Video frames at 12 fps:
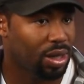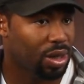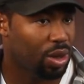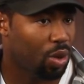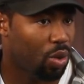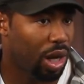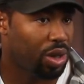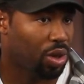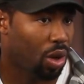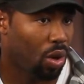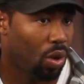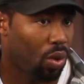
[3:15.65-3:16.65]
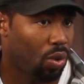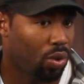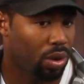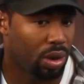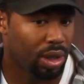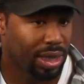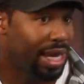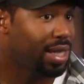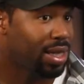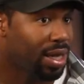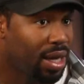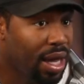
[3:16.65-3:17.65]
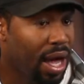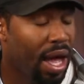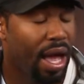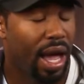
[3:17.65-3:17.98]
just to create your own destiny.